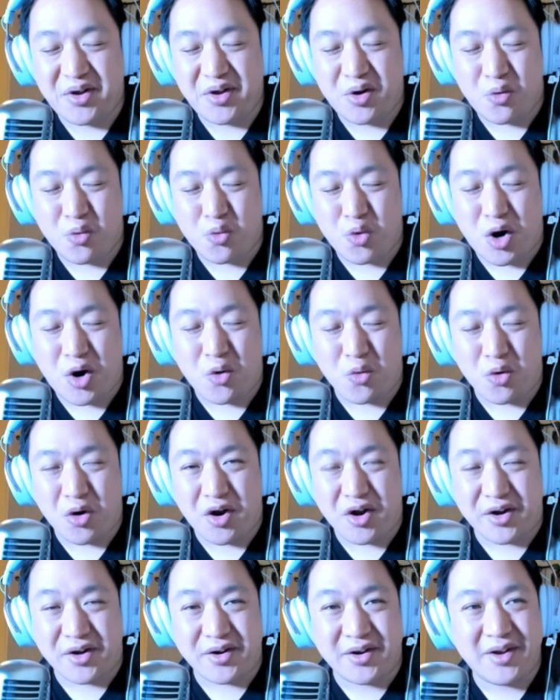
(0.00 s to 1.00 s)

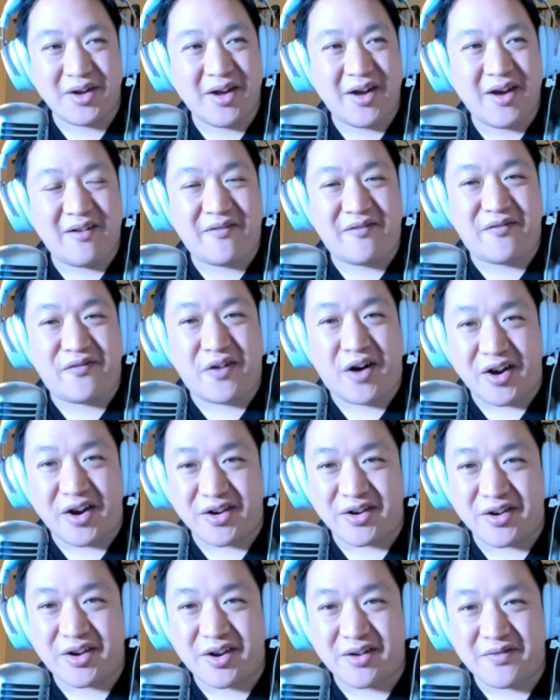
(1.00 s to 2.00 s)
well-run,
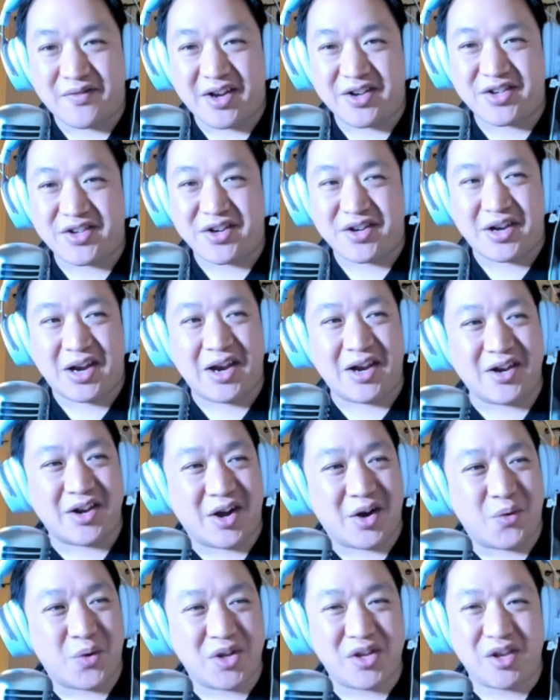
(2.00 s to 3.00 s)
fun convention, and
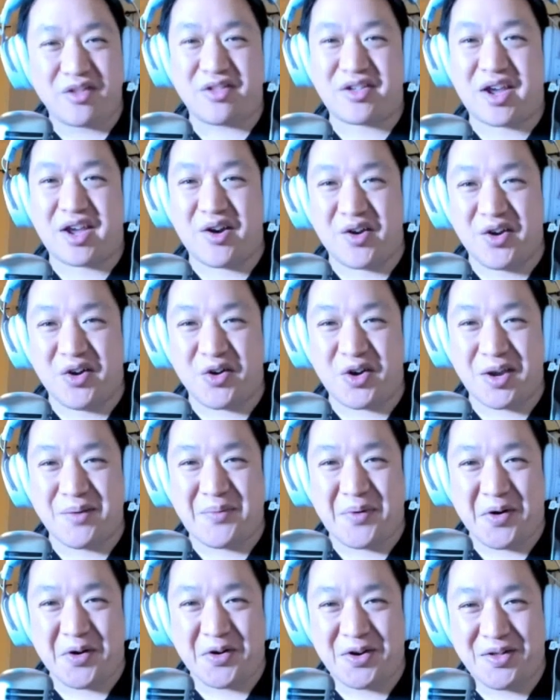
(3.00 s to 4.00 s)
we did this karaoke
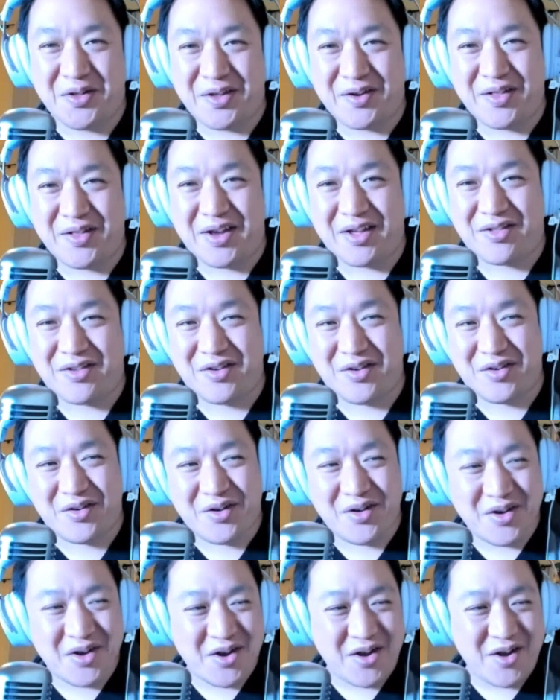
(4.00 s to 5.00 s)
party there last year
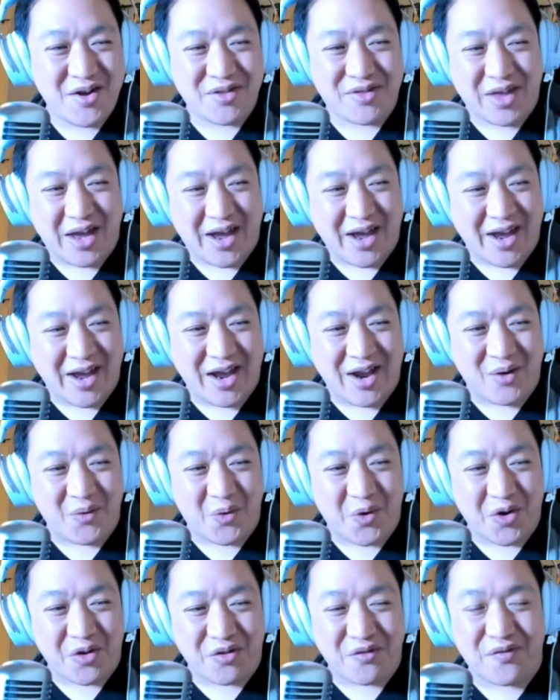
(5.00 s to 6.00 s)
that
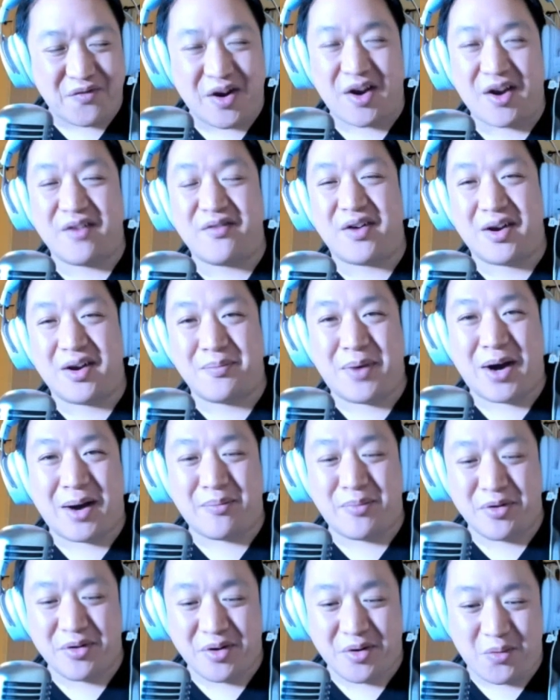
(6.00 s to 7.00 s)
was very, very
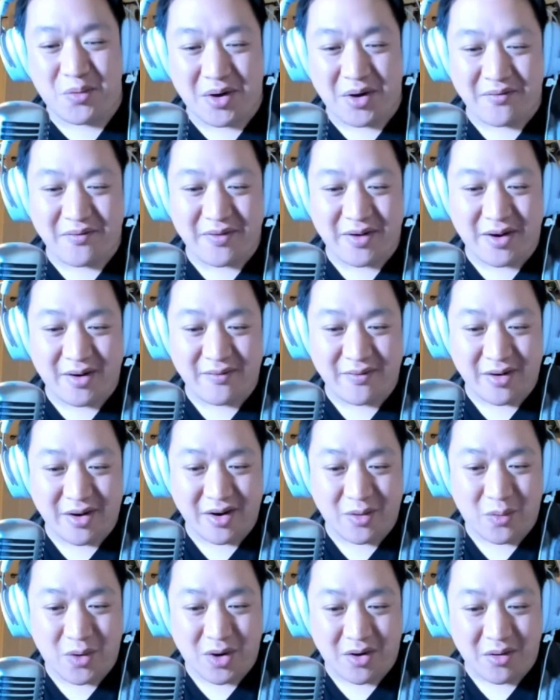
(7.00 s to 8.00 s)
popular. Went very,
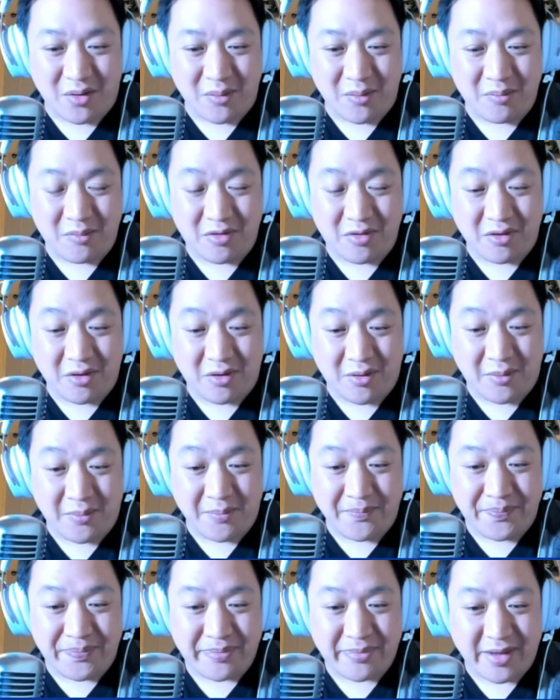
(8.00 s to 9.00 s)
very well. So,
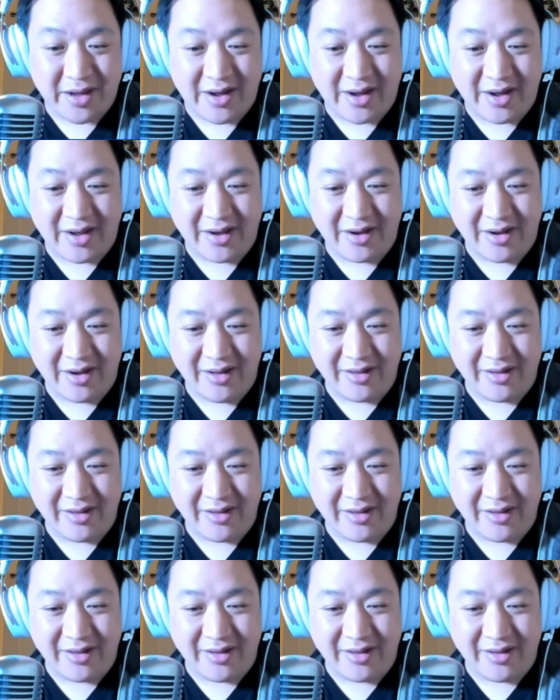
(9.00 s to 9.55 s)
yeah.